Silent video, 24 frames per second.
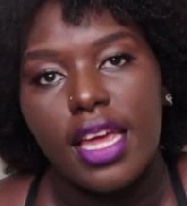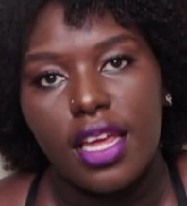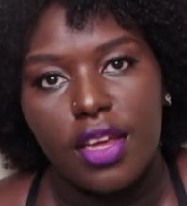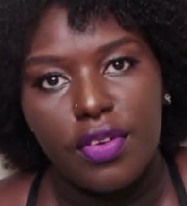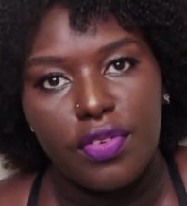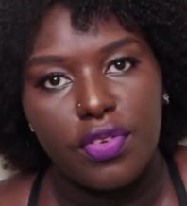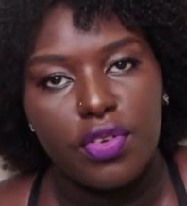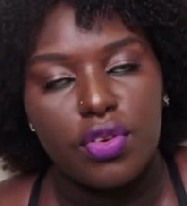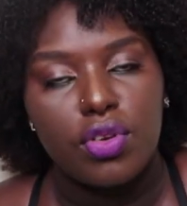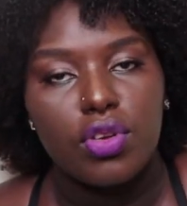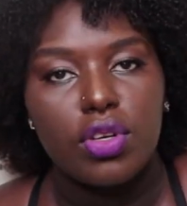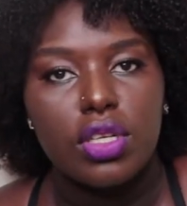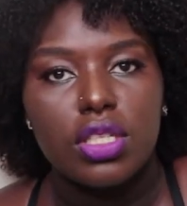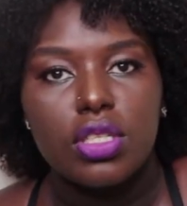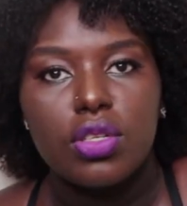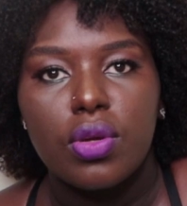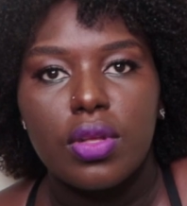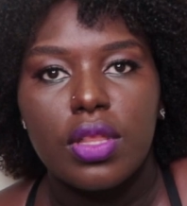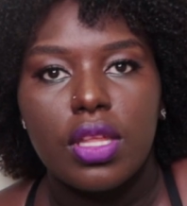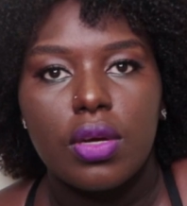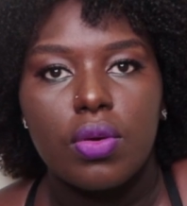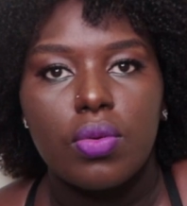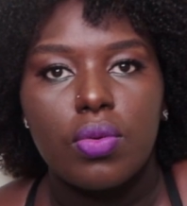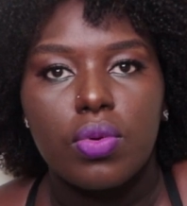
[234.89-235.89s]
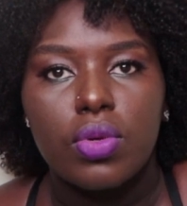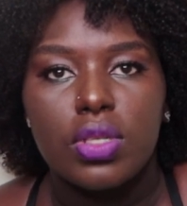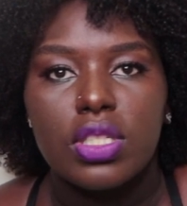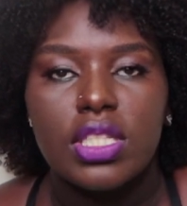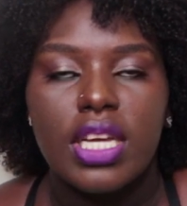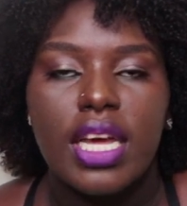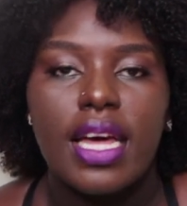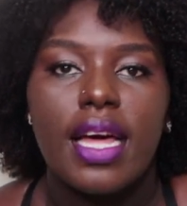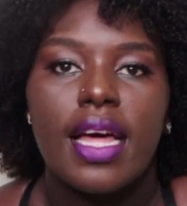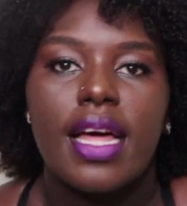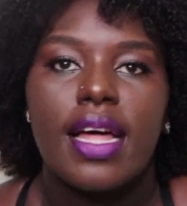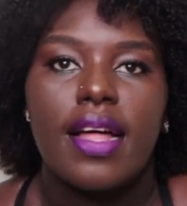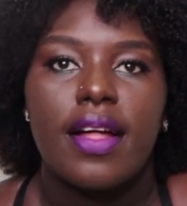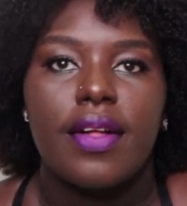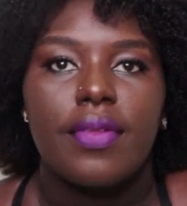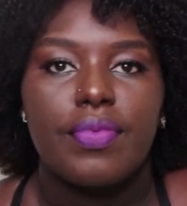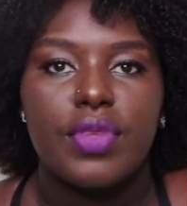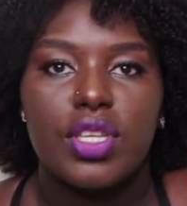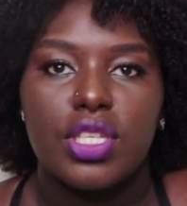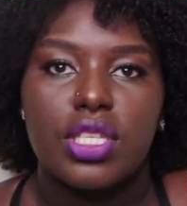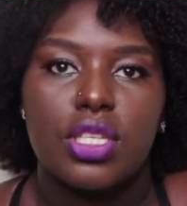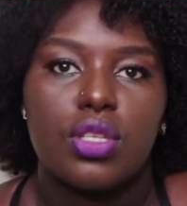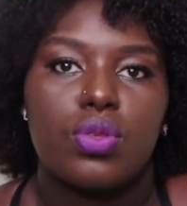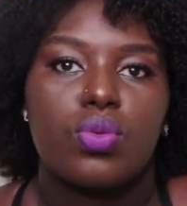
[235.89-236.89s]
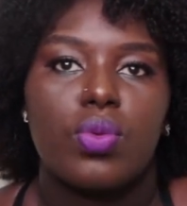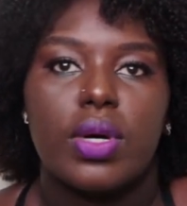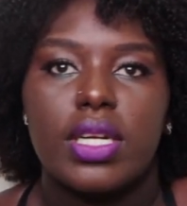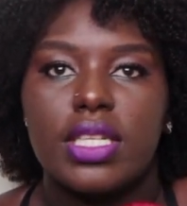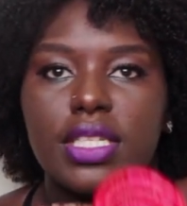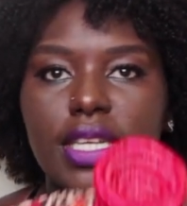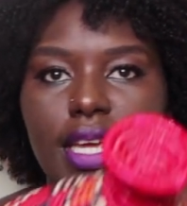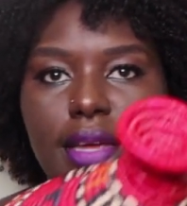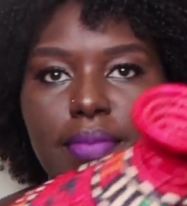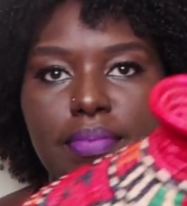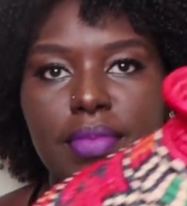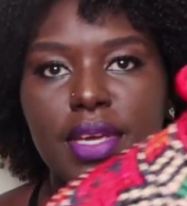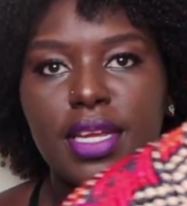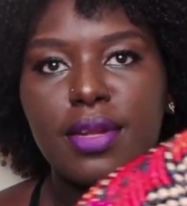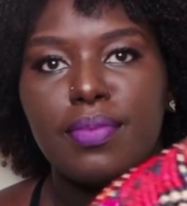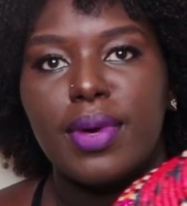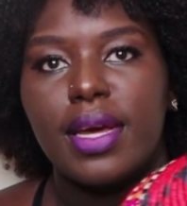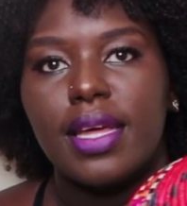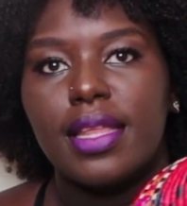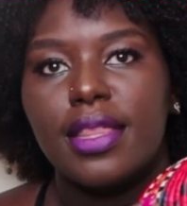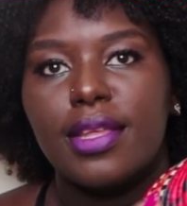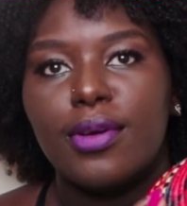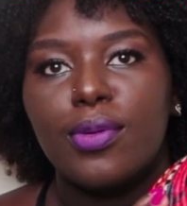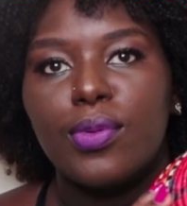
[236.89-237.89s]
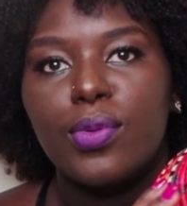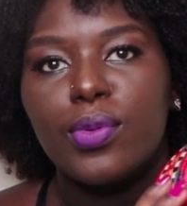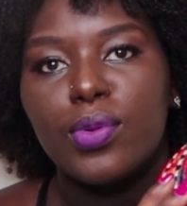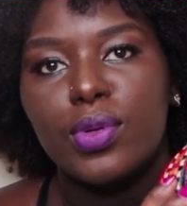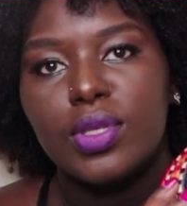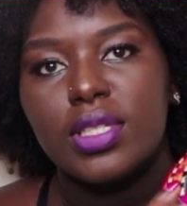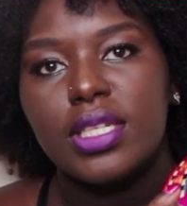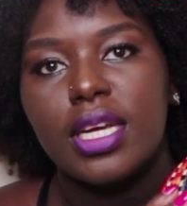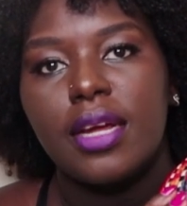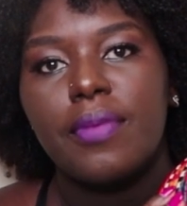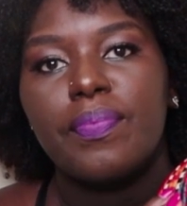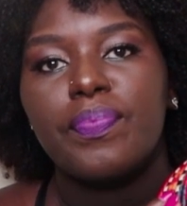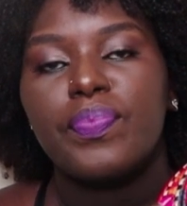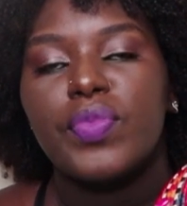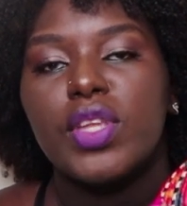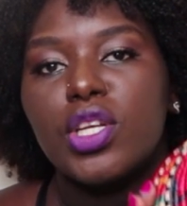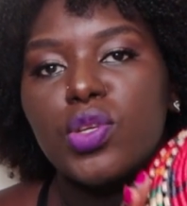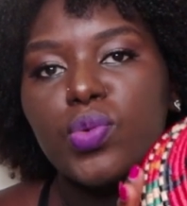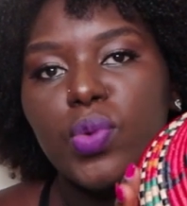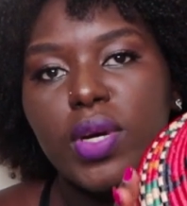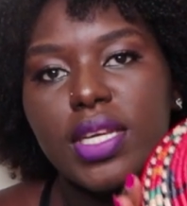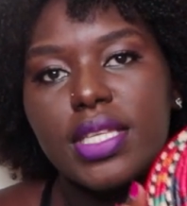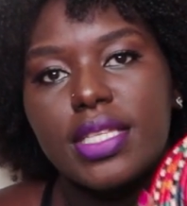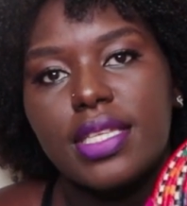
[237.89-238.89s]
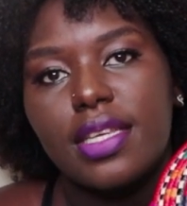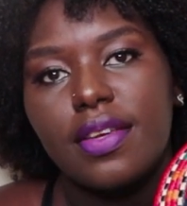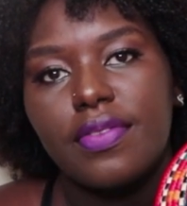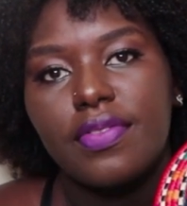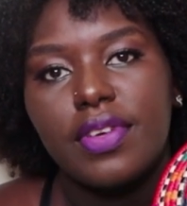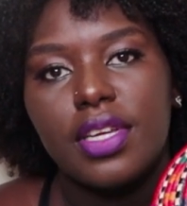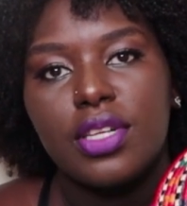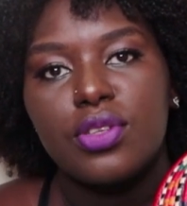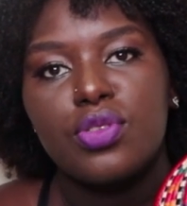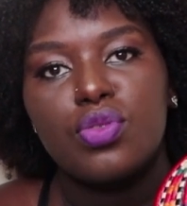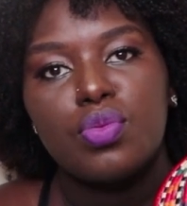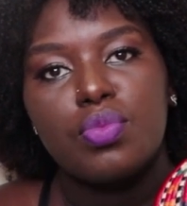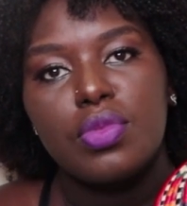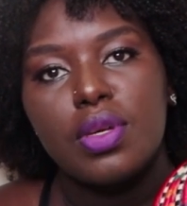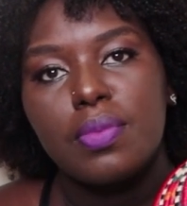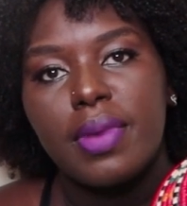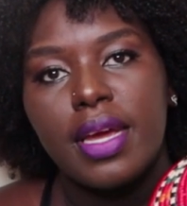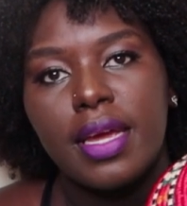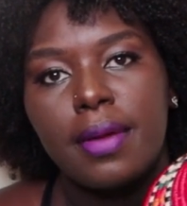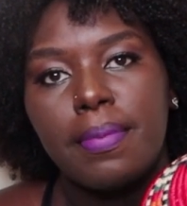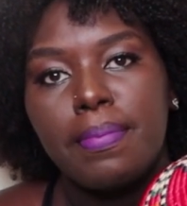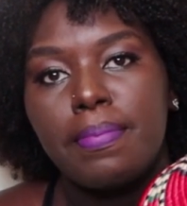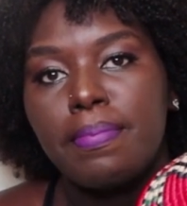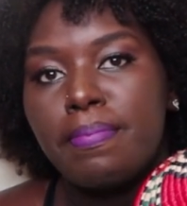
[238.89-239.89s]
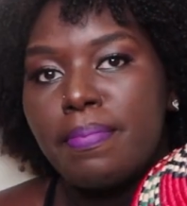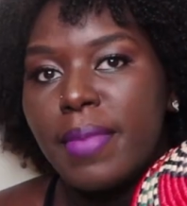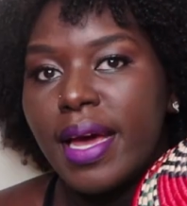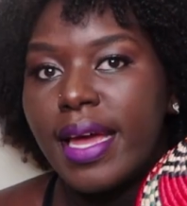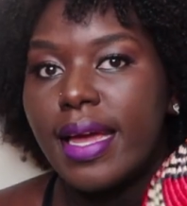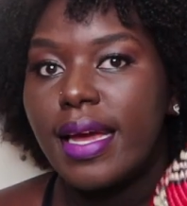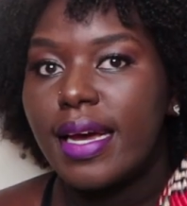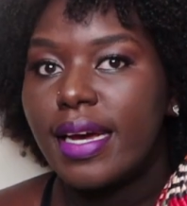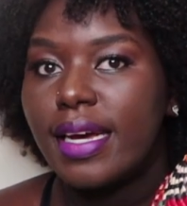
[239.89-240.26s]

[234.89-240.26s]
If you don't know the kuta, this is what I mean by the kuta. It was given to me by my